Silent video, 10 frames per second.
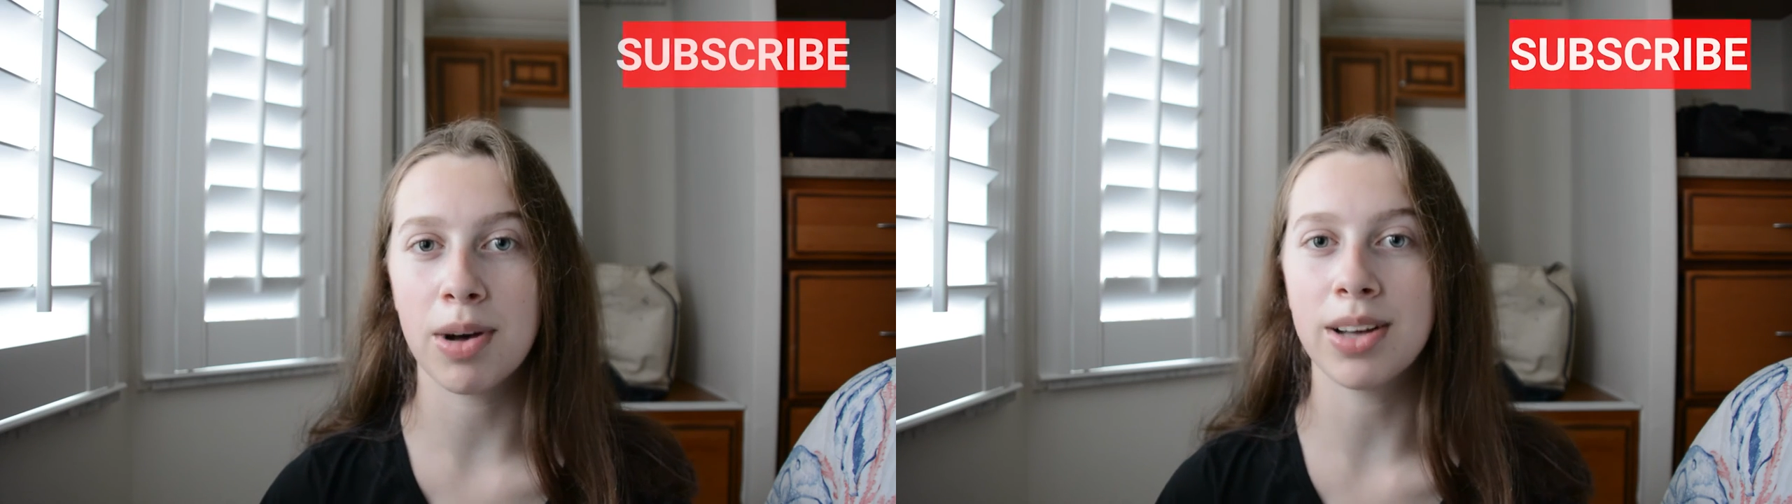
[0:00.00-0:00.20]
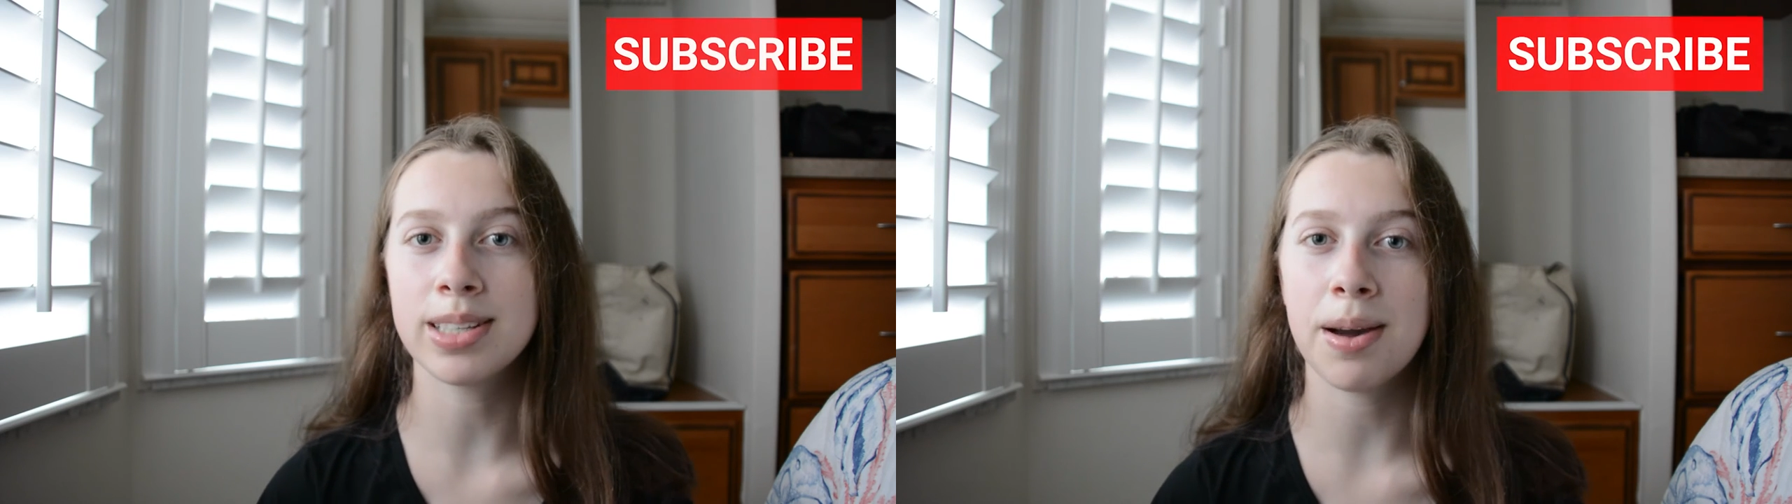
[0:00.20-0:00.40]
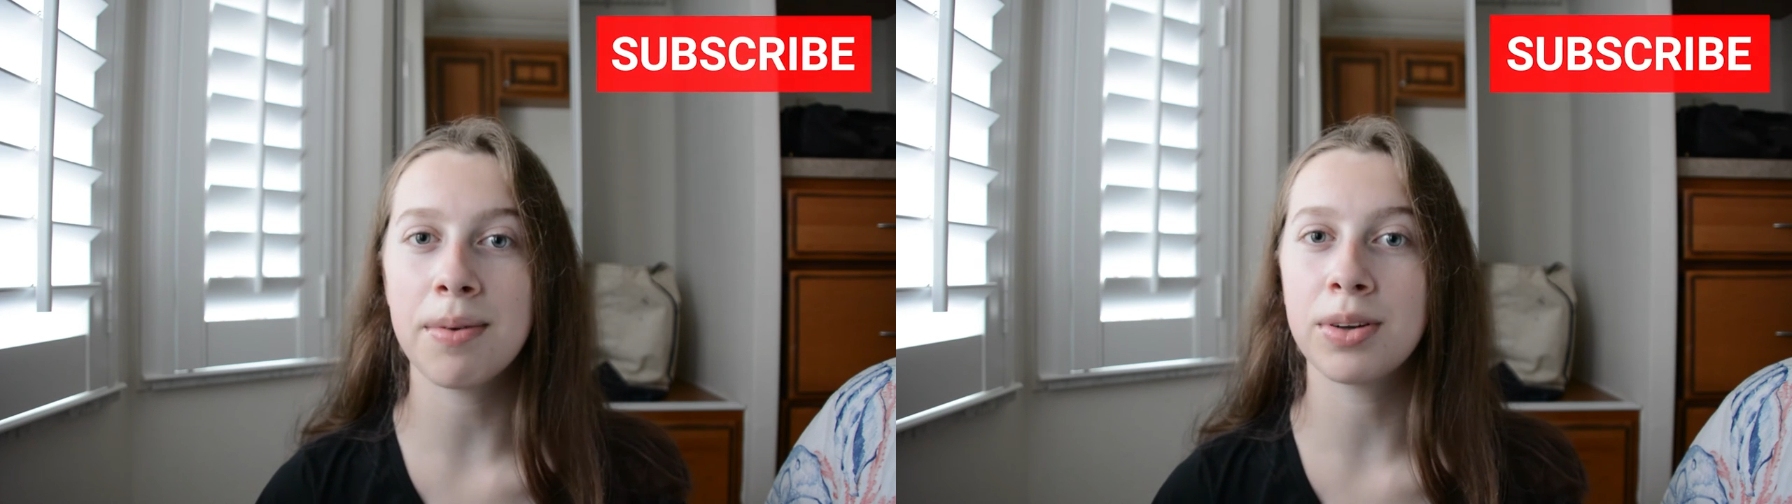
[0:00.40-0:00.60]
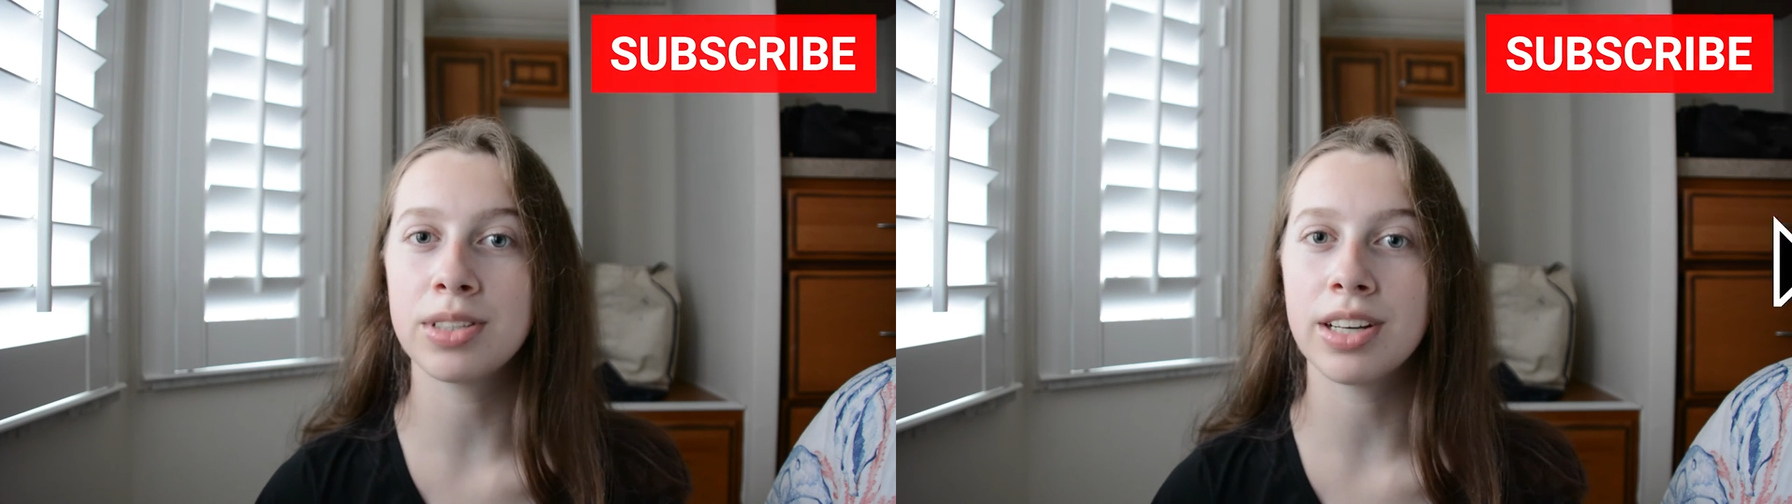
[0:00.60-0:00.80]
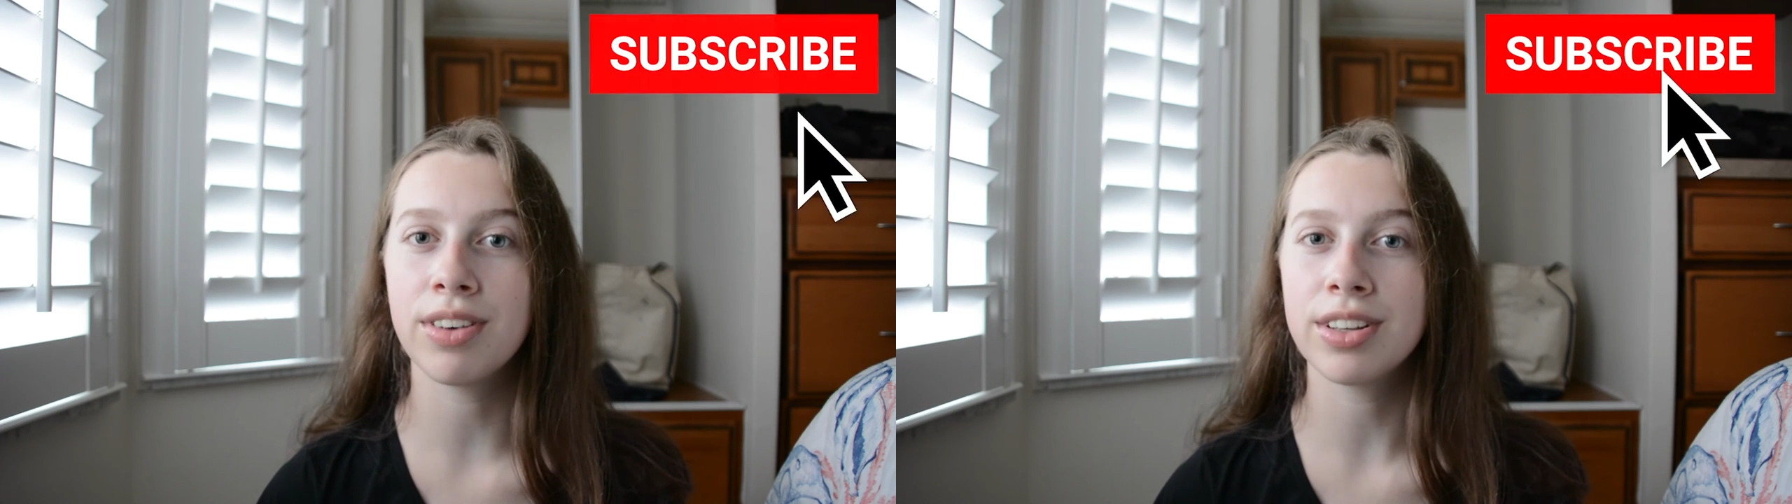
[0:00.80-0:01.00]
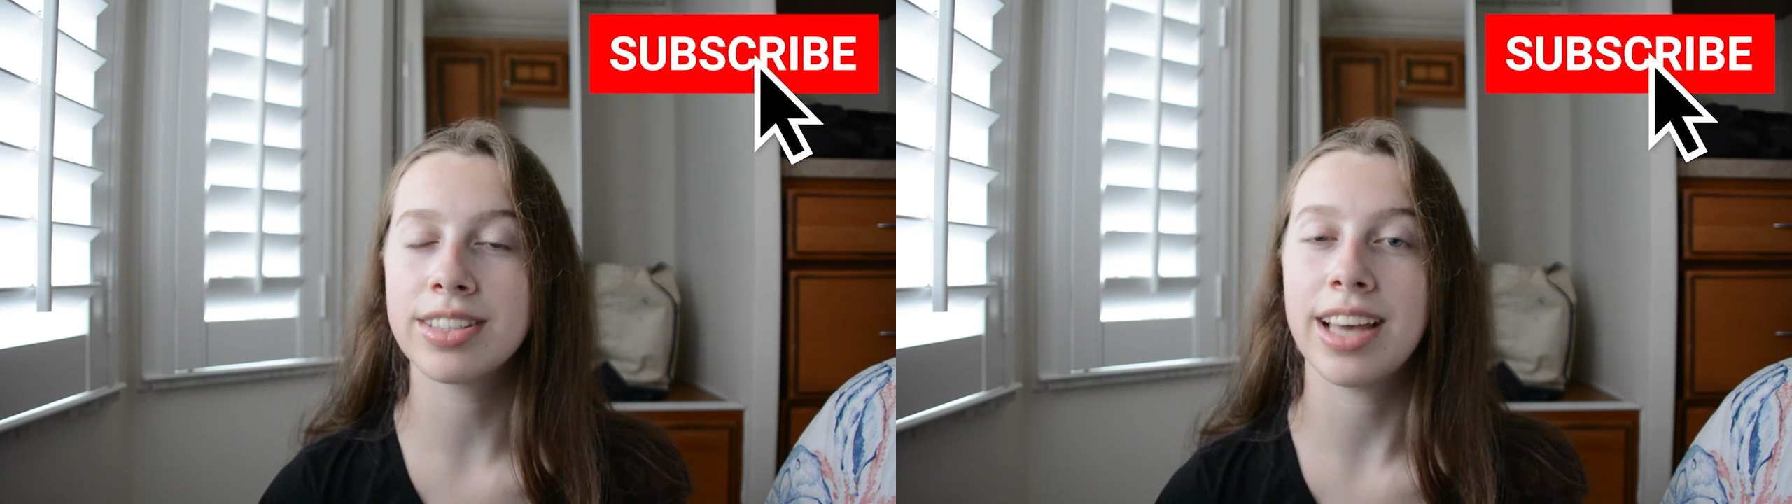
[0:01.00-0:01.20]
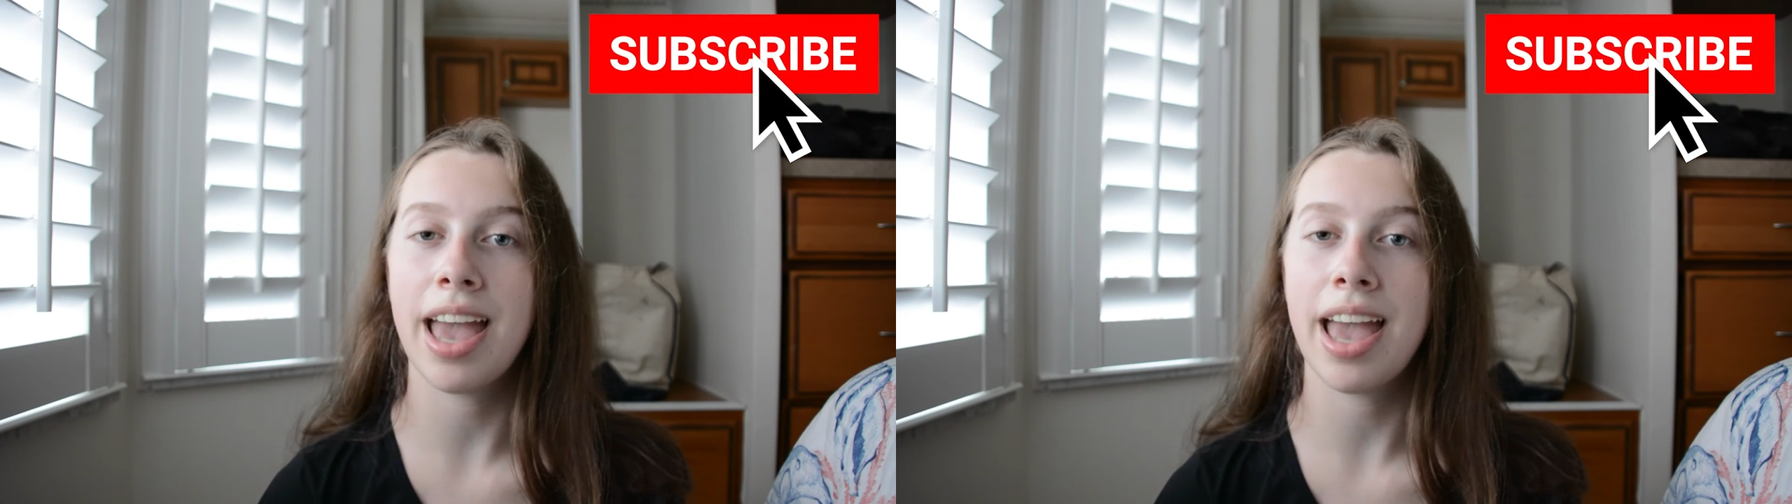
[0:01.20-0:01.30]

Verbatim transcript: also at Rosie Revolts